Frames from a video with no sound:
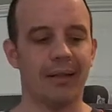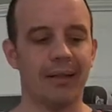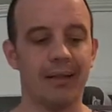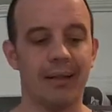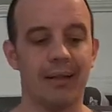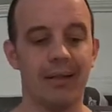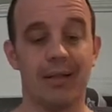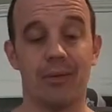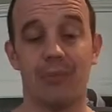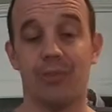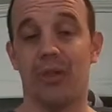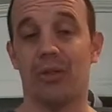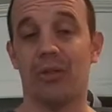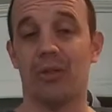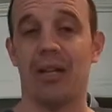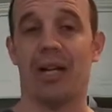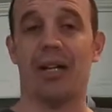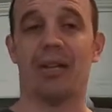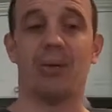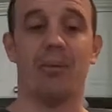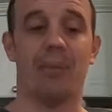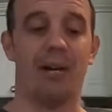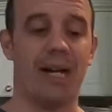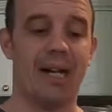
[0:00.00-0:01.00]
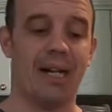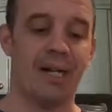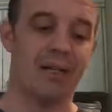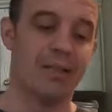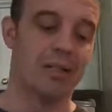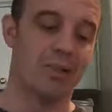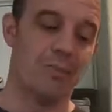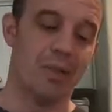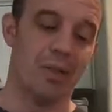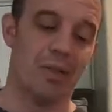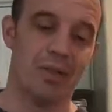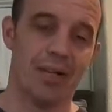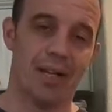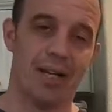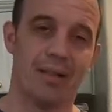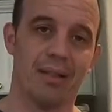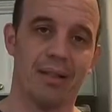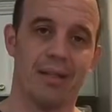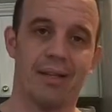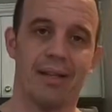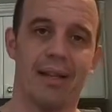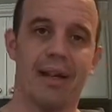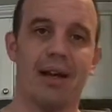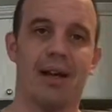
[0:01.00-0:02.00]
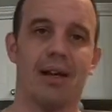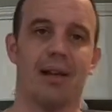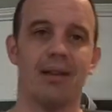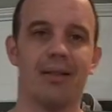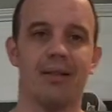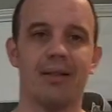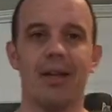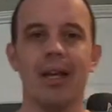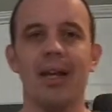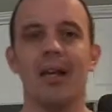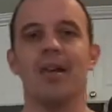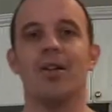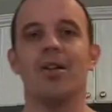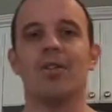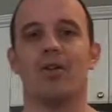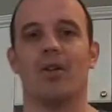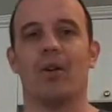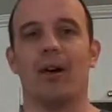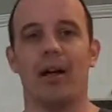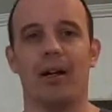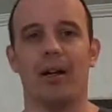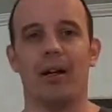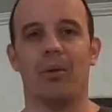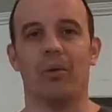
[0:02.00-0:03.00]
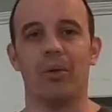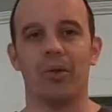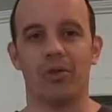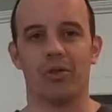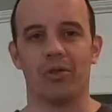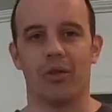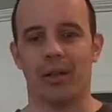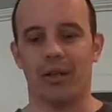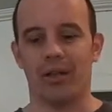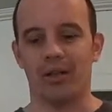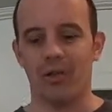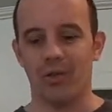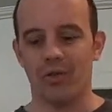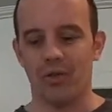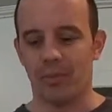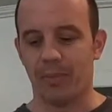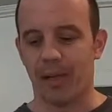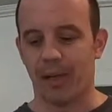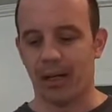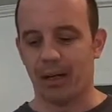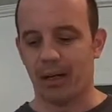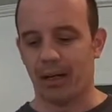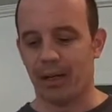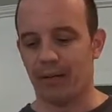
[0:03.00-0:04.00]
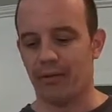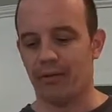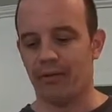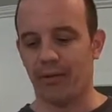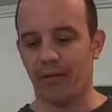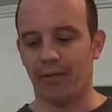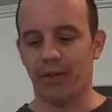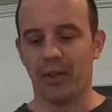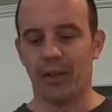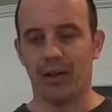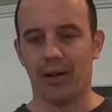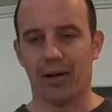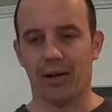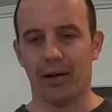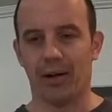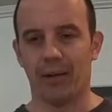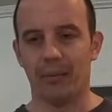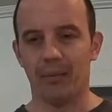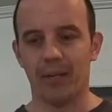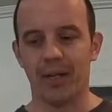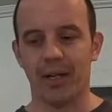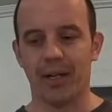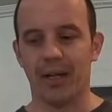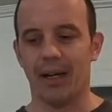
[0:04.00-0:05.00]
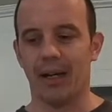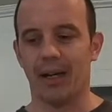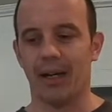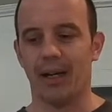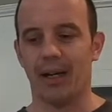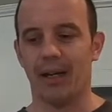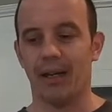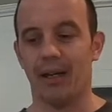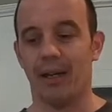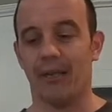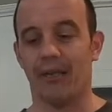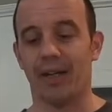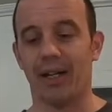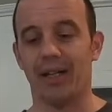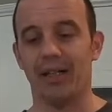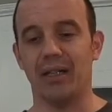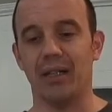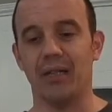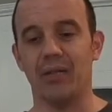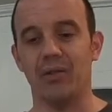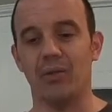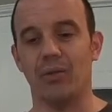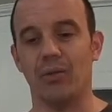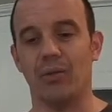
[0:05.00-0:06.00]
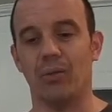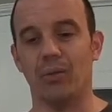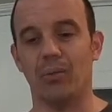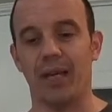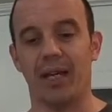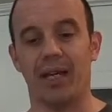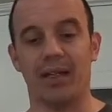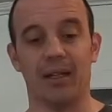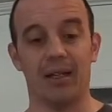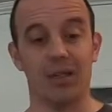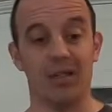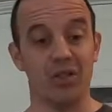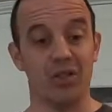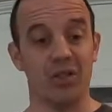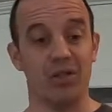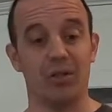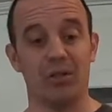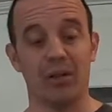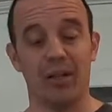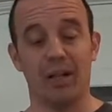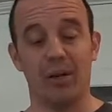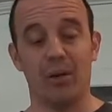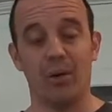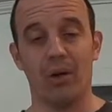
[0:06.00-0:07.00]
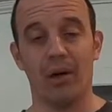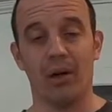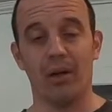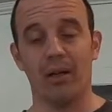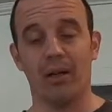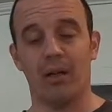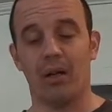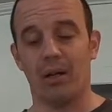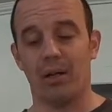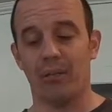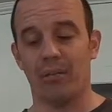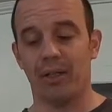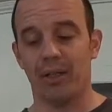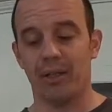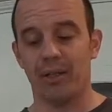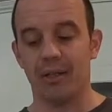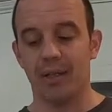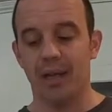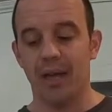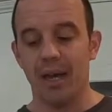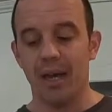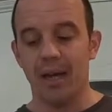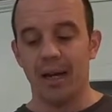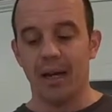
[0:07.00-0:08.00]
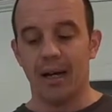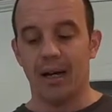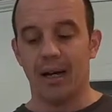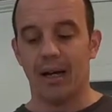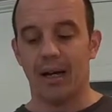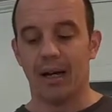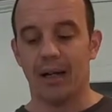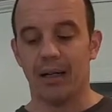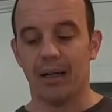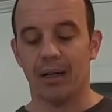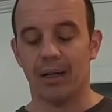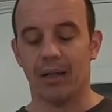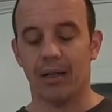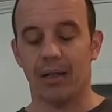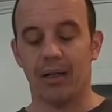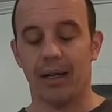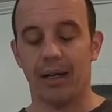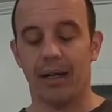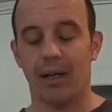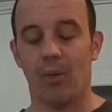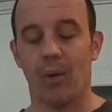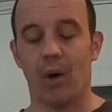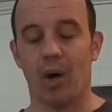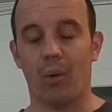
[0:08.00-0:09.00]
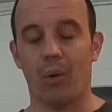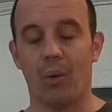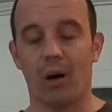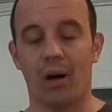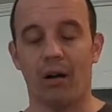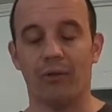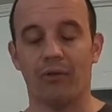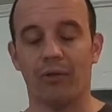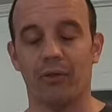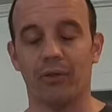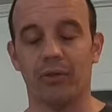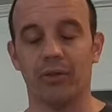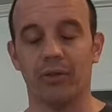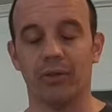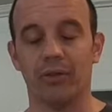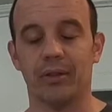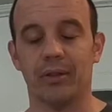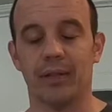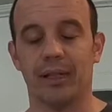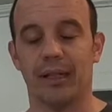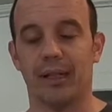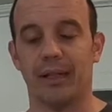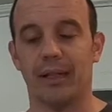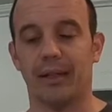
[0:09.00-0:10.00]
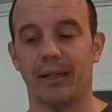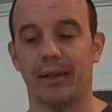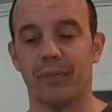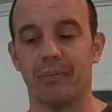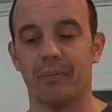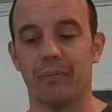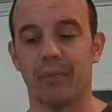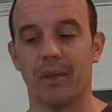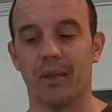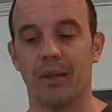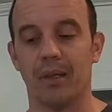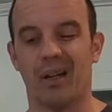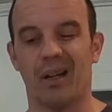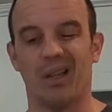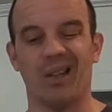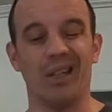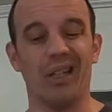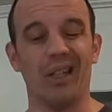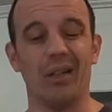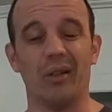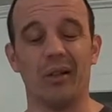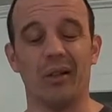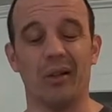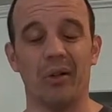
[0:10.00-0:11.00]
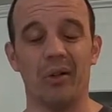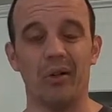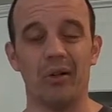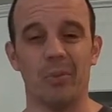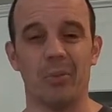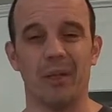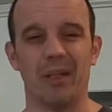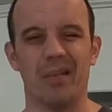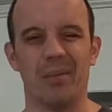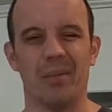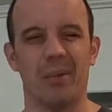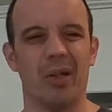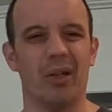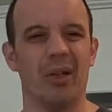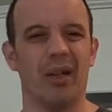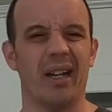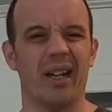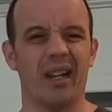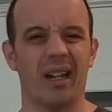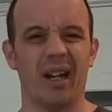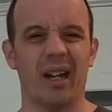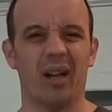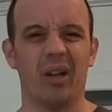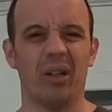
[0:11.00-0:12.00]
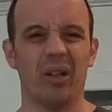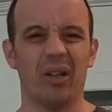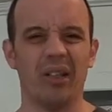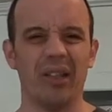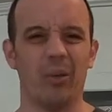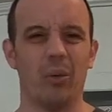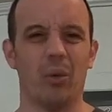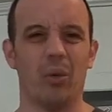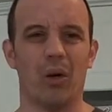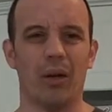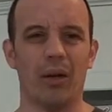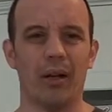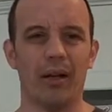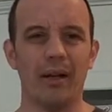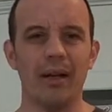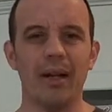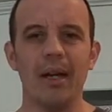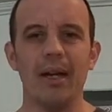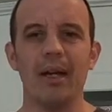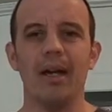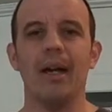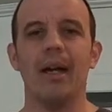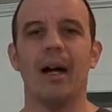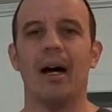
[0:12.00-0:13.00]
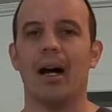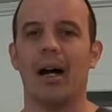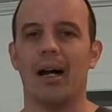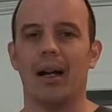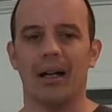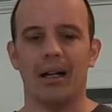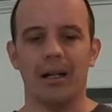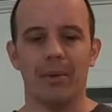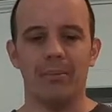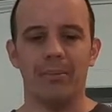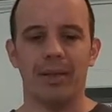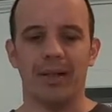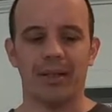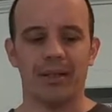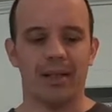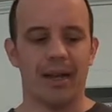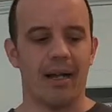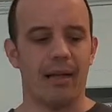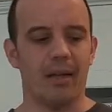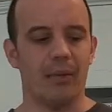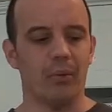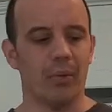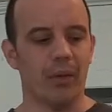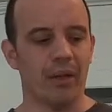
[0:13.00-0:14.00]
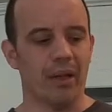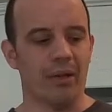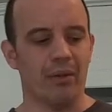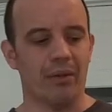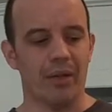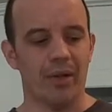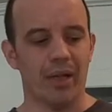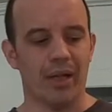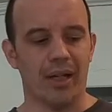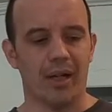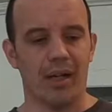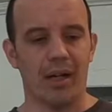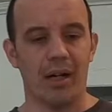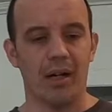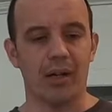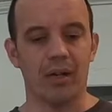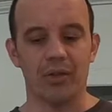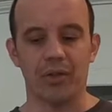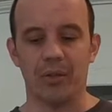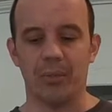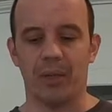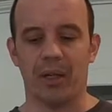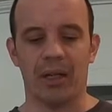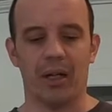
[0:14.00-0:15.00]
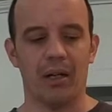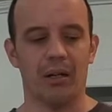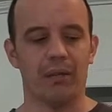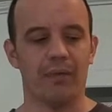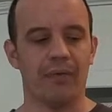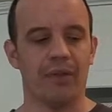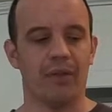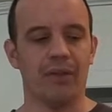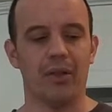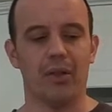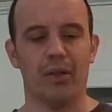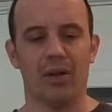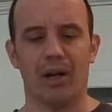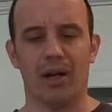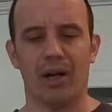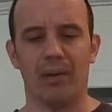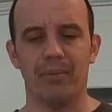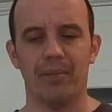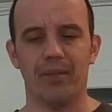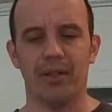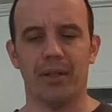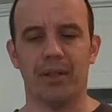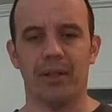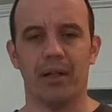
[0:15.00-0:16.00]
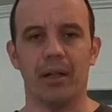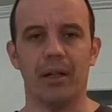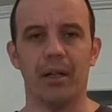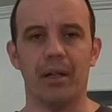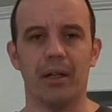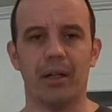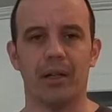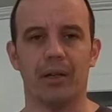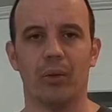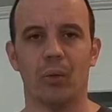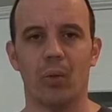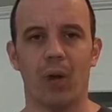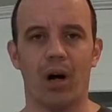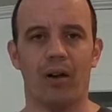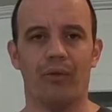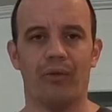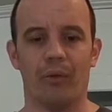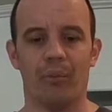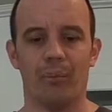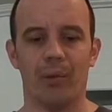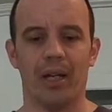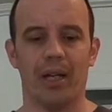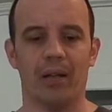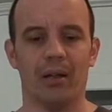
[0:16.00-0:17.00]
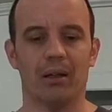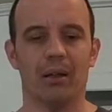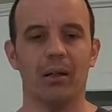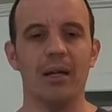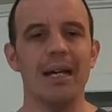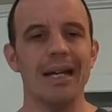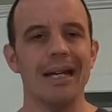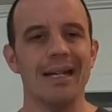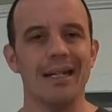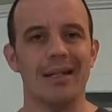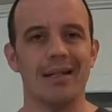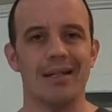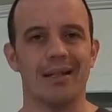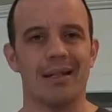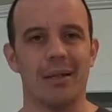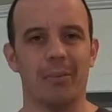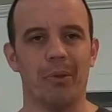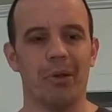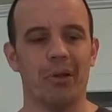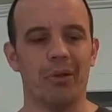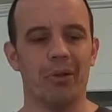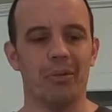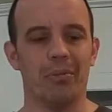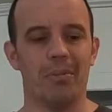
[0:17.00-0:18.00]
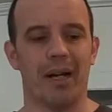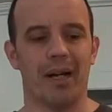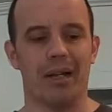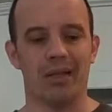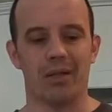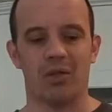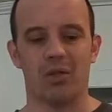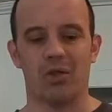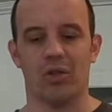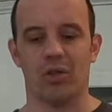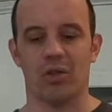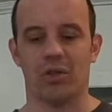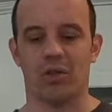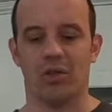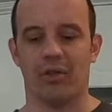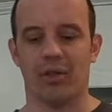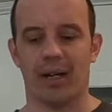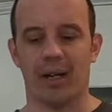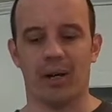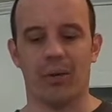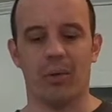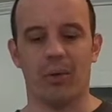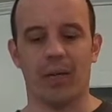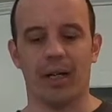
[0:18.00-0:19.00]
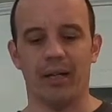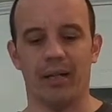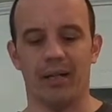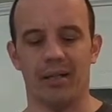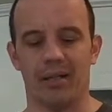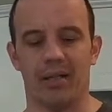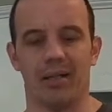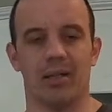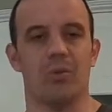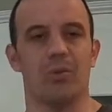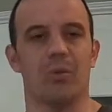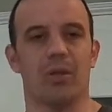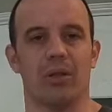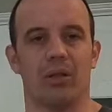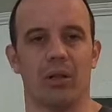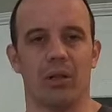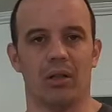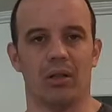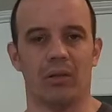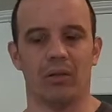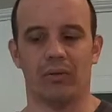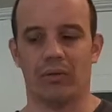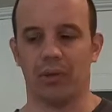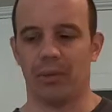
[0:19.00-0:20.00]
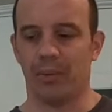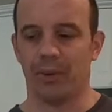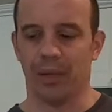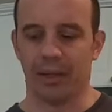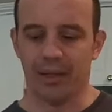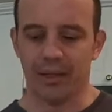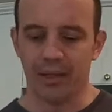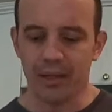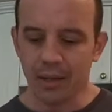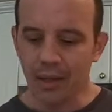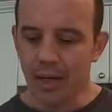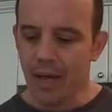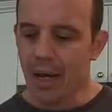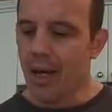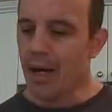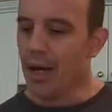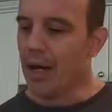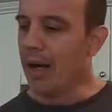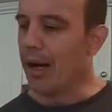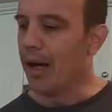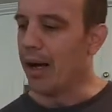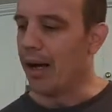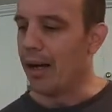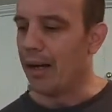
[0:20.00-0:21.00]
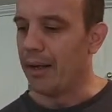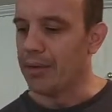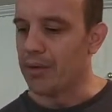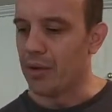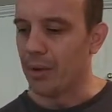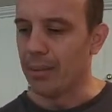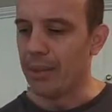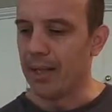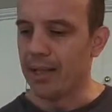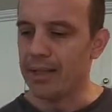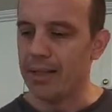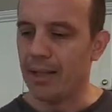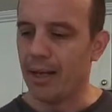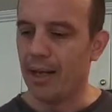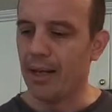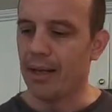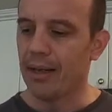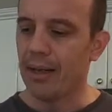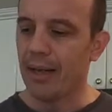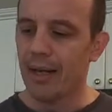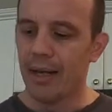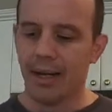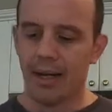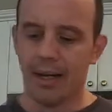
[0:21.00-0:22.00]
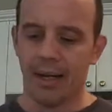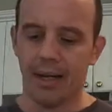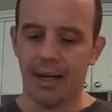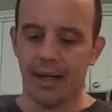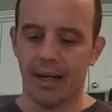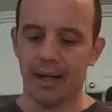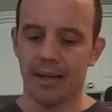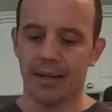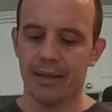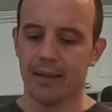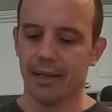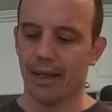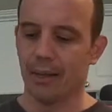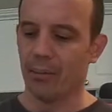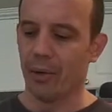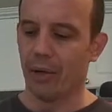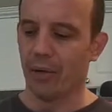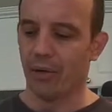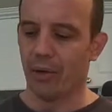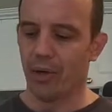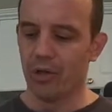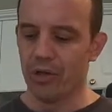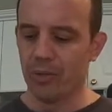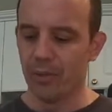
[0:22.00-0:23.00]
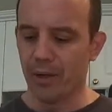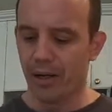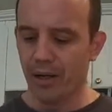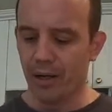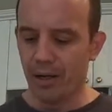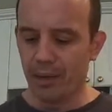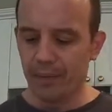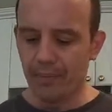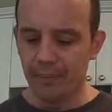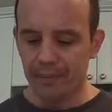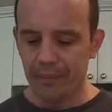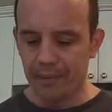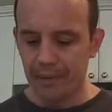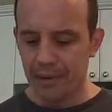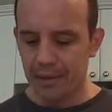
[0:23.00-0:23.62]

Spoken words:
spills out the back, spills out the sides. So I always try to use about 150 grams. If I need to make additional egg white omelets or egg white waffles, I'll eat those, but typically I only eat one. And mix that in with everything else. But 150 grams in the waffle maker is typically best, just so that way it doesn't spill all over the place. So I'm going to take my rosemary,